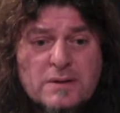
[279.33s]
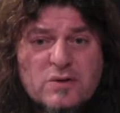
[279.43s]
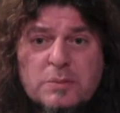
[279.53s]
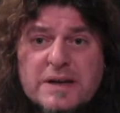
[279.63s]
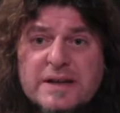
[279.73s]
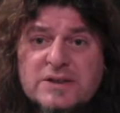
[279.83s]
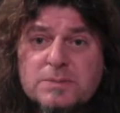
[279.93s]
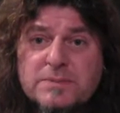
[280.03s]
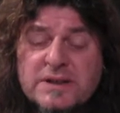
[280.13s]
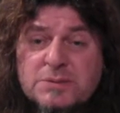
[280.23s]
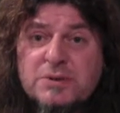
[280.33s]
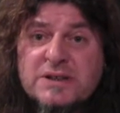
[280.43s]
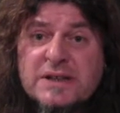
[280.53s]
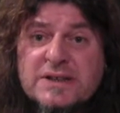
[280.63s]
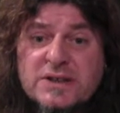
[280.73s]
for me that's
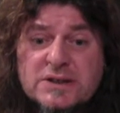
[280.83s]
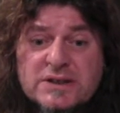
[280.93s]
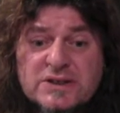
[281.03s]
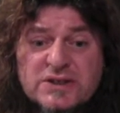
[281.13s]
pretty nice actually.